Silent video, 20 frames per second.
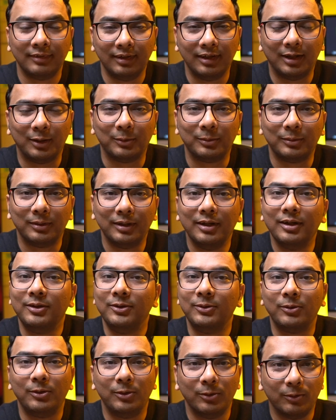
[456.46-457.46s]
Now,
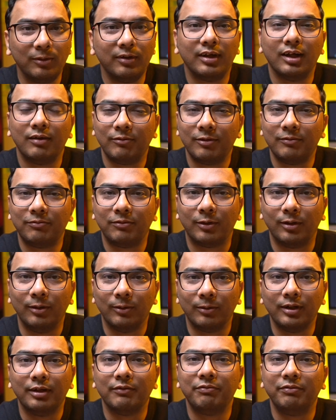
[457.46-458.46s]
you don't have to
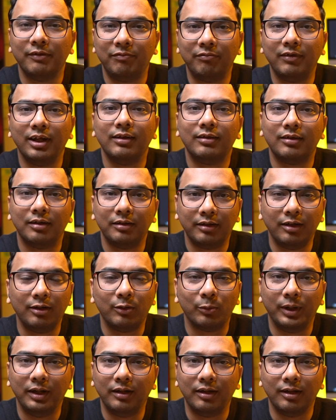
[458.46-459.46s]
follow the
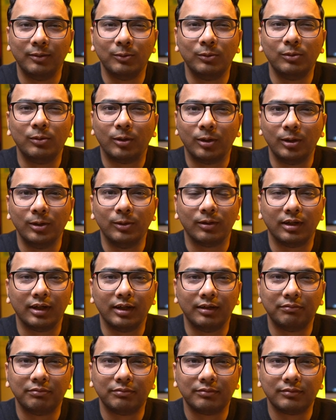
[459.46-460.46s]
50-30-20 rule all your
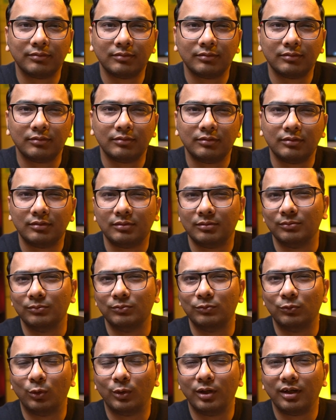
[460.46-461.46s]
life.
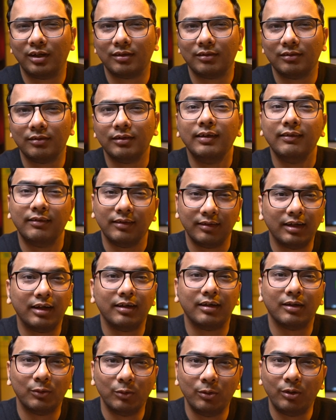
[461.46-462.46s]
What? Isn't that
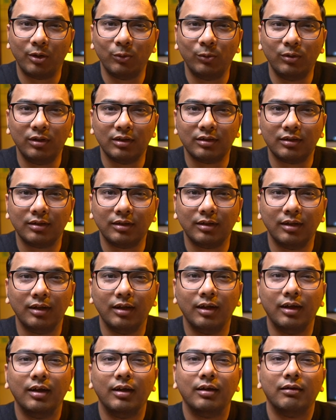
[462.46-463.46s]
a good rule?
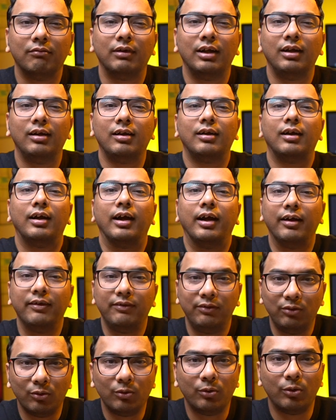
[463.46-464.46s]
Well, as
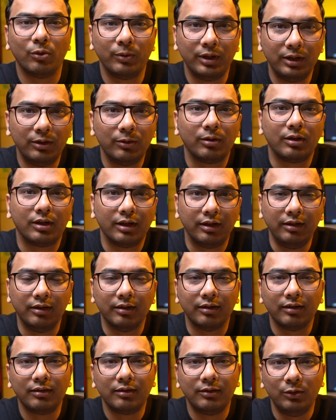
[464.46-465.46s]
you grow in your
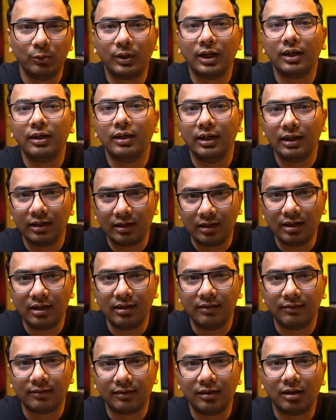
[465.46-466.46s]
career, you can
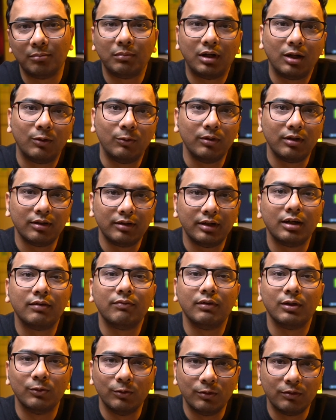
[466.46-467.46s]
increase the amount that
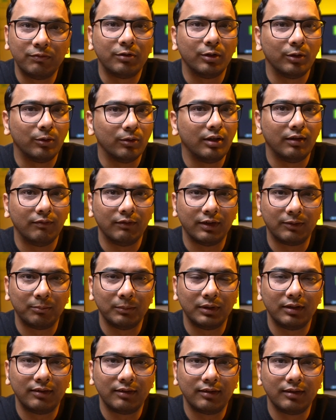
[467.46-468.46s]
will go for your
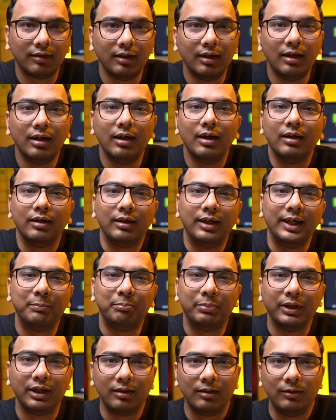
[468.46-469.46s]
investments,
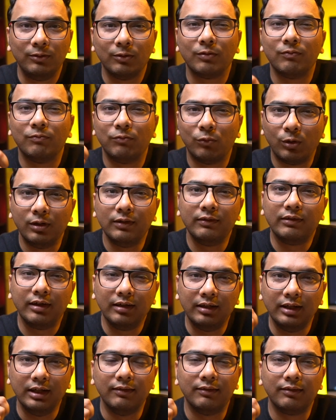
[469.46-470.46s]
keeping your wants and
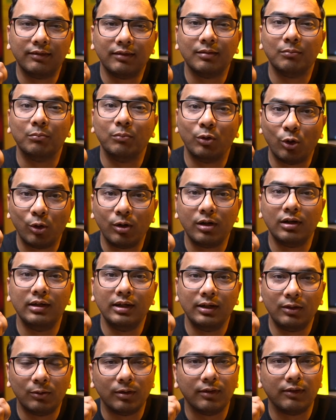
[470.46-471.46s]
needs broadly
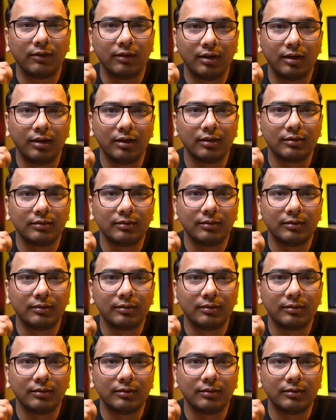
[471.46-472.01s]
constant.